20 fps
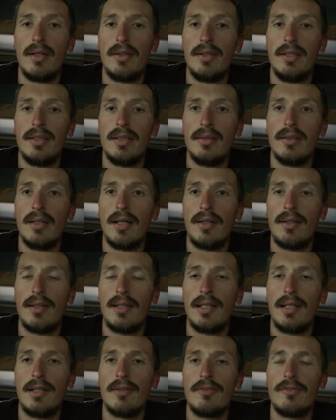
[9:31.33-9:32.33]
did not
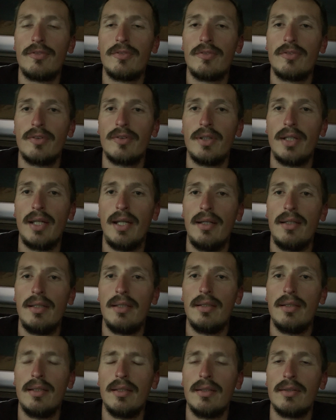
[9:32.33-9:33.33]
have
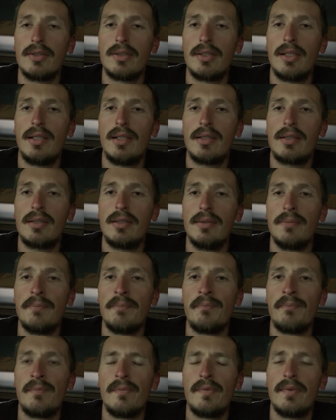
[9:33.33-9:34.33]
any in stock,
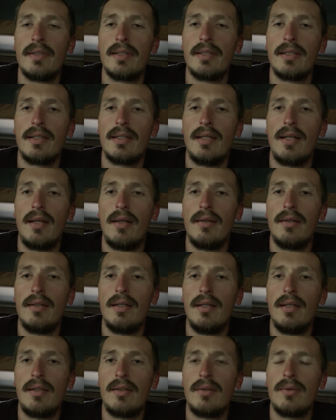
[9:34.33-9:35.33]
and
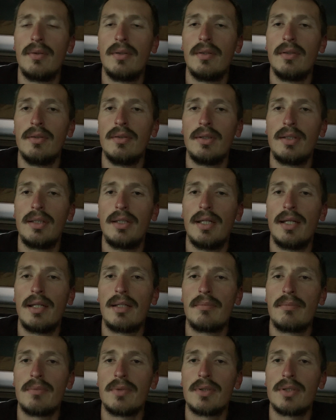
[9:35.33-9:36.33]
they couldn't get
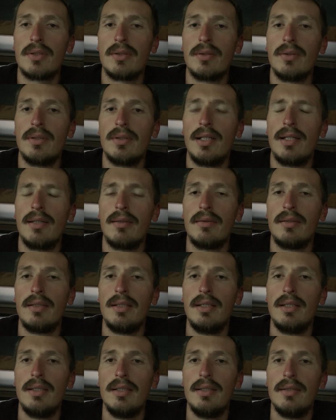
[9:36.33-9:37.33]
them. So
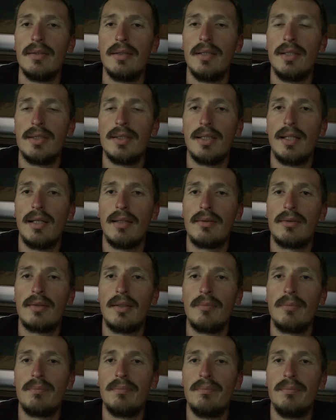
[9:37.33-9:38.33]
they said
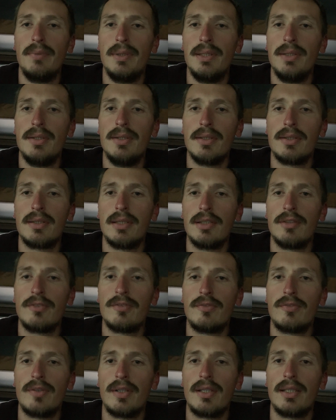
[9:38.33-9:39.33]
to be just as
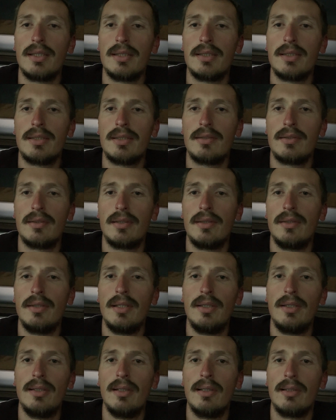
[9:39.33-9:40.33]
fast.
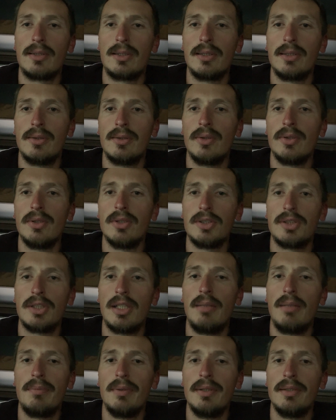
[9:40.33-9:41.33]
They literally told the
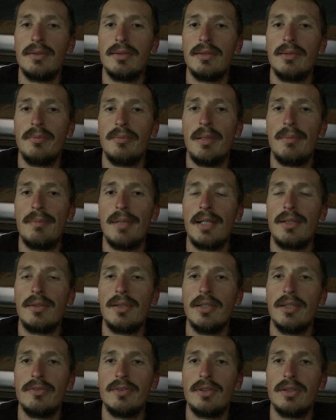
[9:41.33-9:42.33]
shop that you'd be better
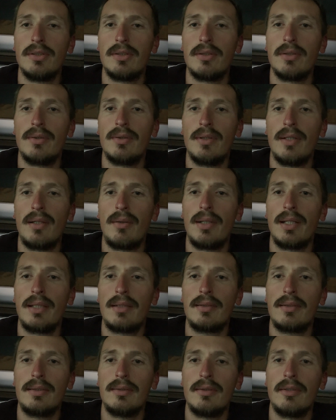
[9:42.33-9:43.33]
off just going
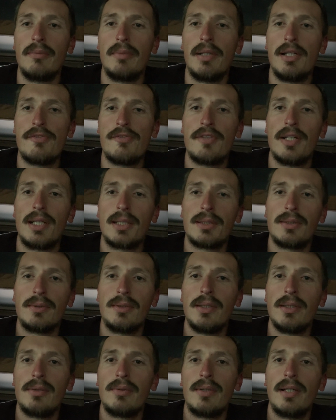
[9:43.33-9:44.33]
directly to the
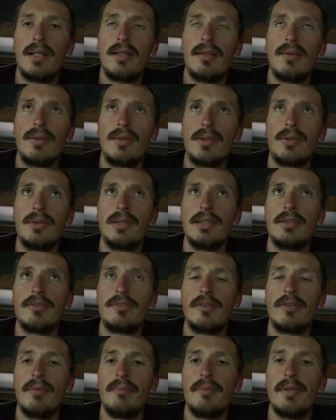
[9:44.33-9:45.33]
manufacturer and try and order it
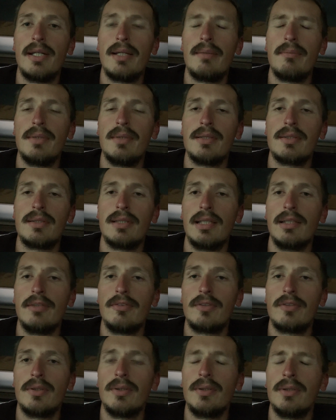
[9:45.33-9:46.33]
from them instead
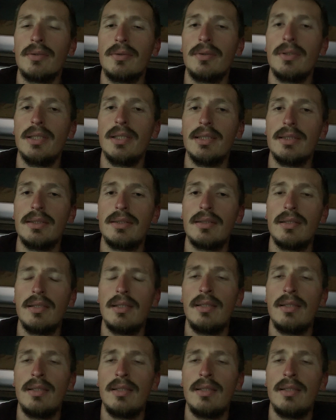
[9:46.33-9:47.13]
of going through us.